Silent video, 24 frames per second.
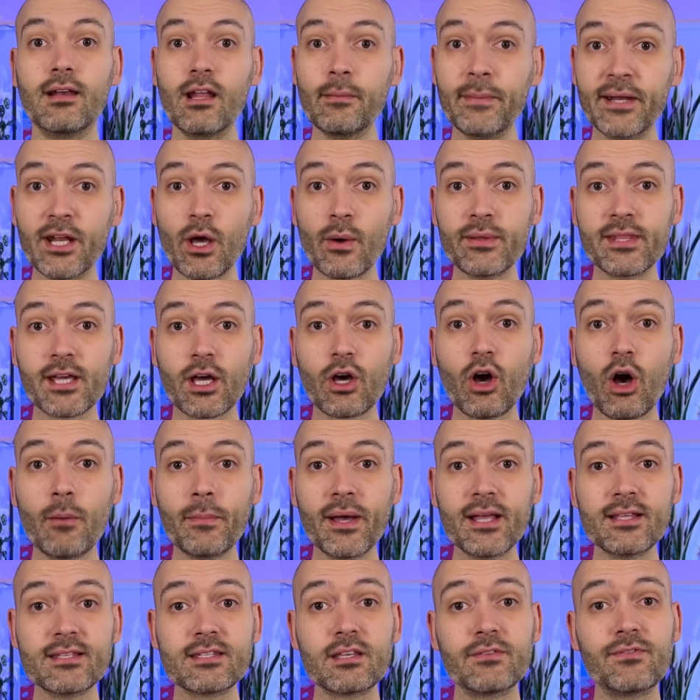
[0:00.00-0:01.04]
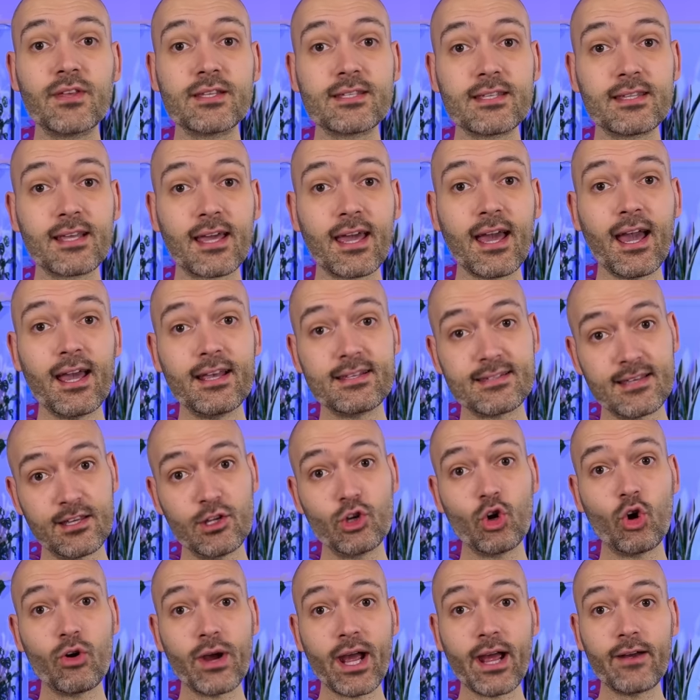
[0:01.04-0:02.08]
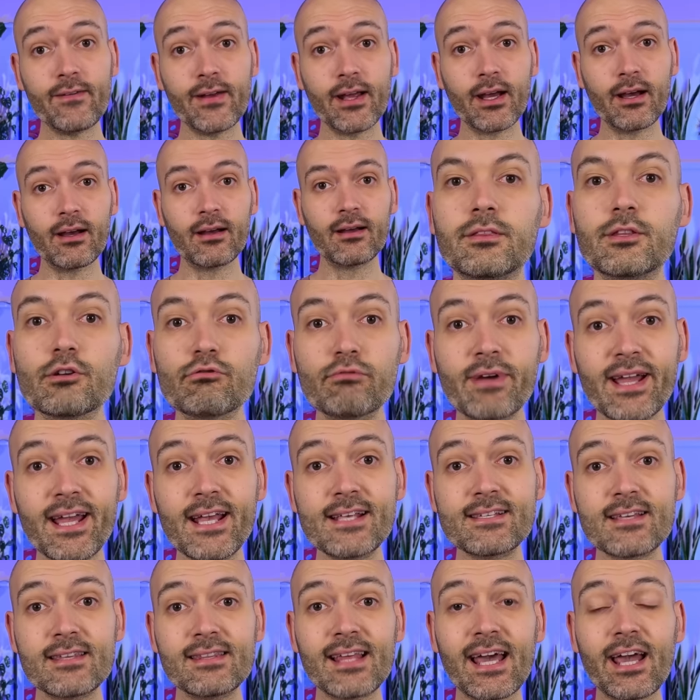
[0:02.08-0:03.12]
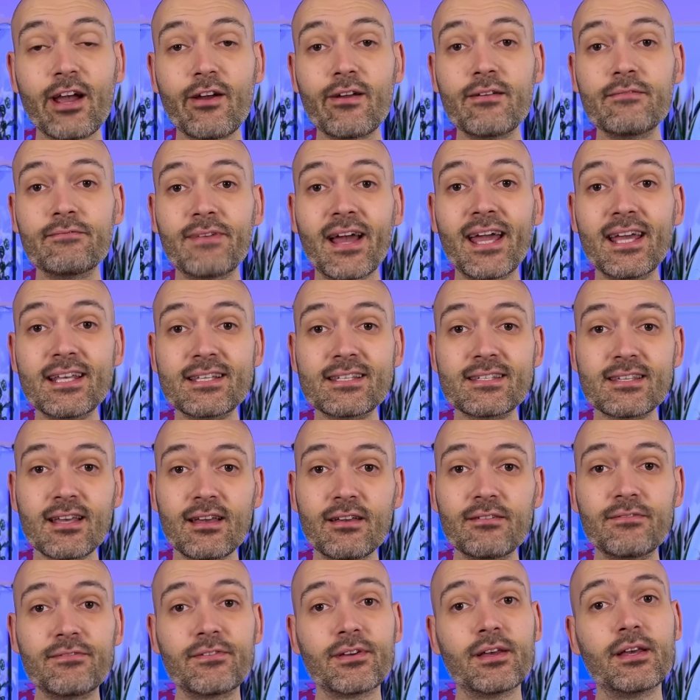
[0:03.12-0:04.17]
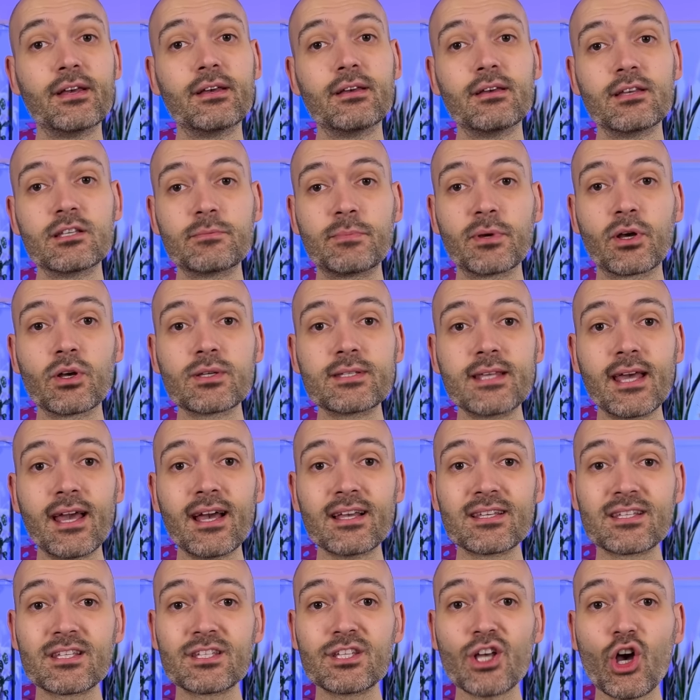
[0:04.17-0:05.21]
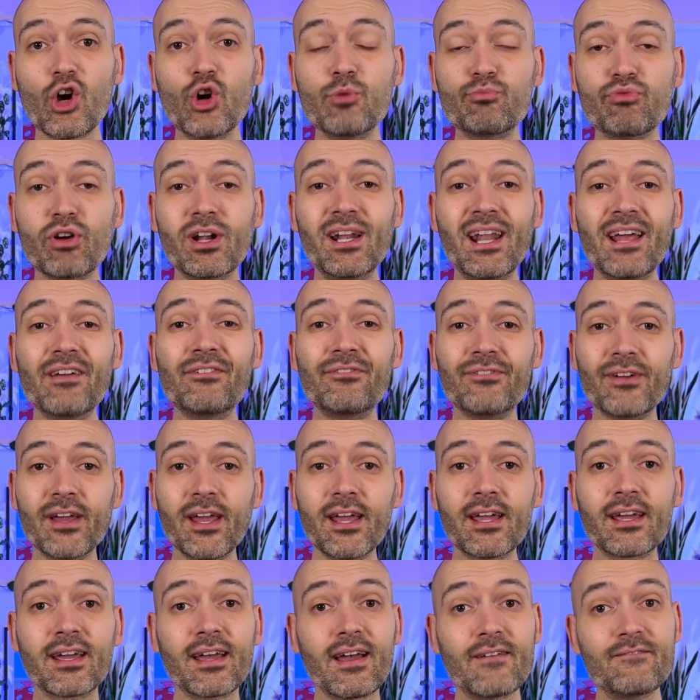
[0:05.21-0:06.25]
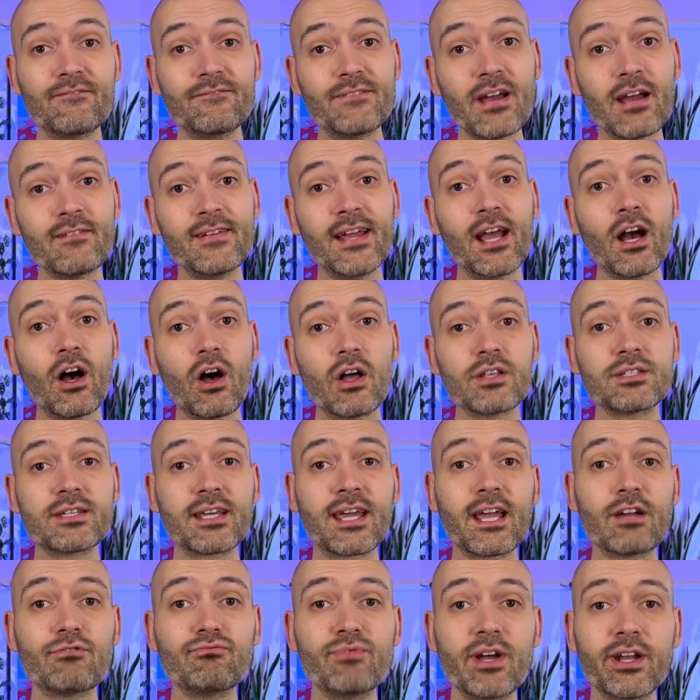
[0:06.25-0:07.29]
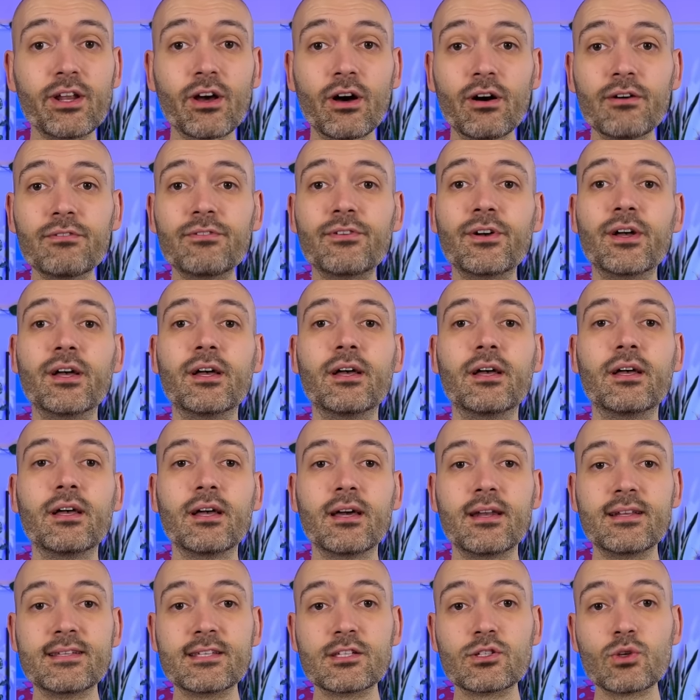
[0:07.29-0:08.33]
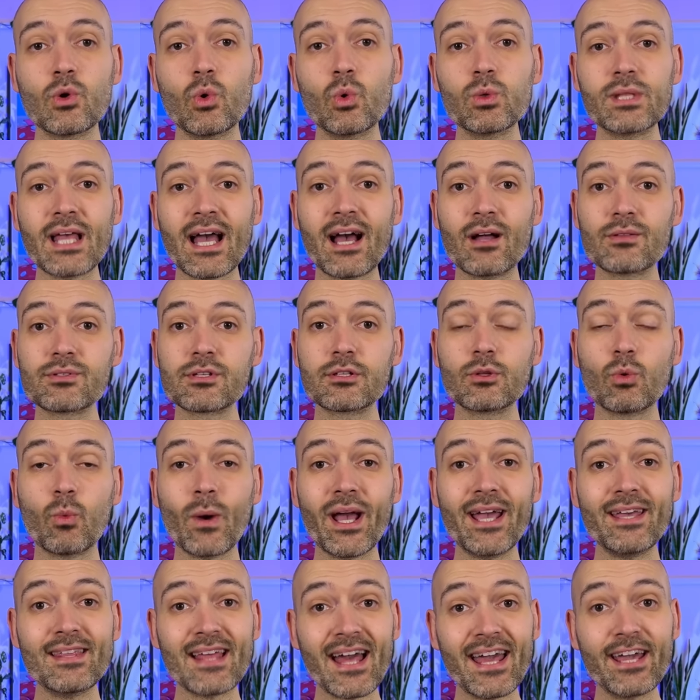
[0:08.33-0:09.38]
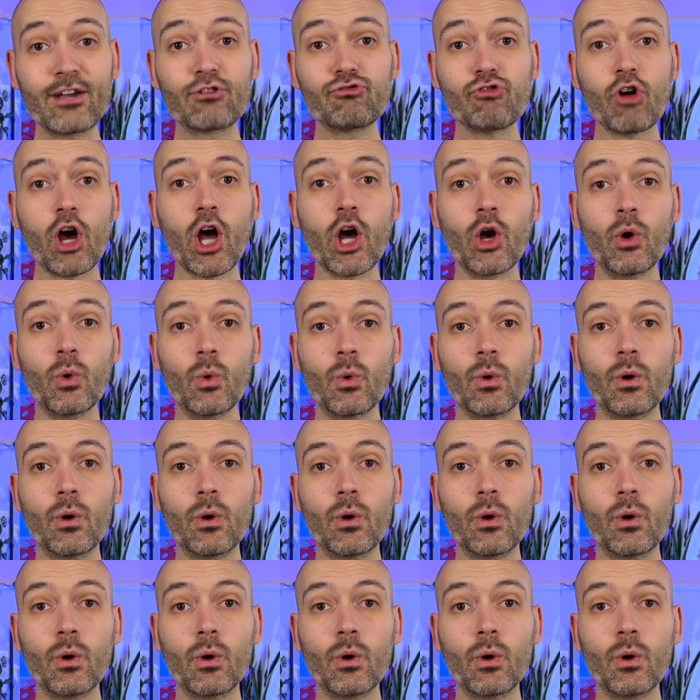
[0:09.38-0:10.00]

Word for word: Let me know in the comments if this is the case in your area. The reason they are invasive is because they are so prolific and very hard to get rid of and this is all down to the way they grow.